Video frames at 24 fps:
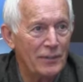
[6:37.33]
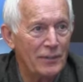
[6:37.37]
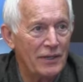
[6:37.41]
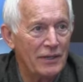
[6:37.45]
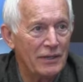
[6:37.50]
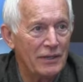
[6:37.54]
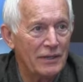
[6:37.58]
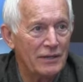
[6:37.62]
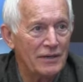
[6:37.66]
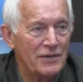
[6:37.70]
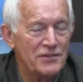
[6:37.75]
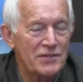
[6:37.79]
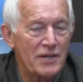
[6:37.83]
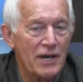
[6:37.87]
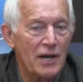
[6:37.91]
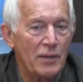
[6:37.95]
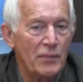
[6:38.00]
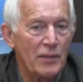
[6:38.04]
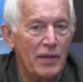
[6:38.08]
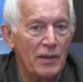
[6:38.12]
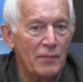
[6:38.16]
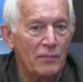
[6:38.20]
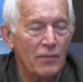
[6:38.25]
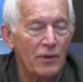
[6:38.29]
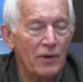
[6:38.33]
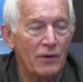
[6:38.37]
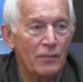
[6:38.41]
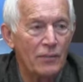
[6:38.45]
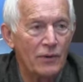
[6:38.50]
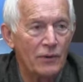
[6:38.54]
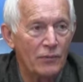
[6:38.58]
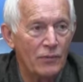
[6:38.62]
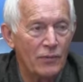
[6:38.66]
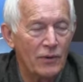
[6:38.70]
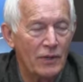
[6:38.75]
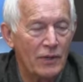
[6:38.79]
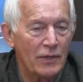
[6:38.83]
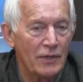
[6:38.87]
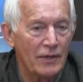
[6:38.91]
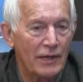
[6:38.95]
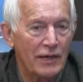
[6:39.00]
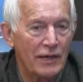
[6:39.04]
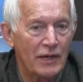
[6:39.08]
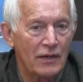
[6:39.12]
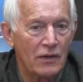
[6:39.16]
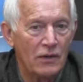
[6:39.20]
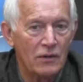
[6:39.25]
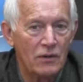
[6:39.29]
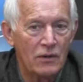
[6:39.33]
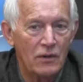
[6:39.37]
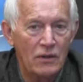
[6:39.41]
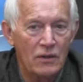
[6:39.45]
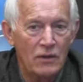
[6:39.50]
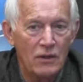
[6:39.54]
I mean, there's got to be a moment where they go,